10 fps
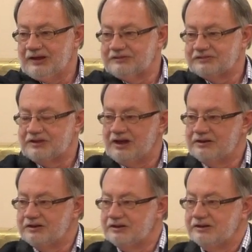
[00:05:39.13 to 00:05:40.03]
It's
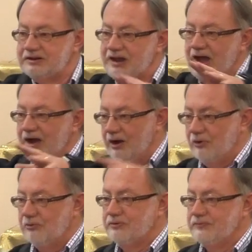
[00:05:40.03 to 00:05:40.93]
not
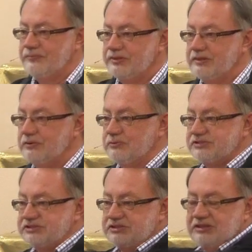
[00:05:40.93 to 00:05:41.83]
now, it
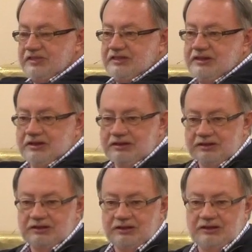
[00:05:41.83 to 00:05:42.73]
was
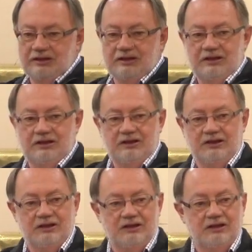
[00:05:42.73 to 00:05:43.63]
then.
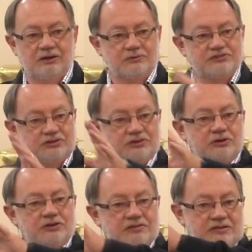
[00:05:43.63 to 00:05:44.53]
And it was a
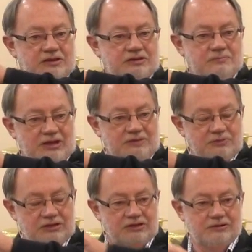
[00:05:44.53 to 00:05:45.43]
good then,
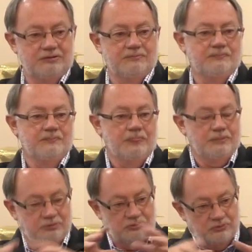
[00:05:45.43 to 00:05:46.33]
maybe,
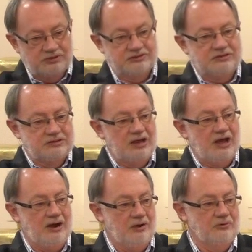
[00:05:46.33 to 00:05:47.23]
but it wasn't
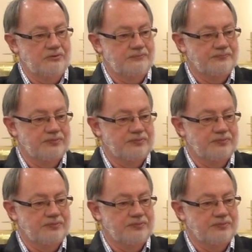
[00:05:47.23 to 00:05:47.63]
now.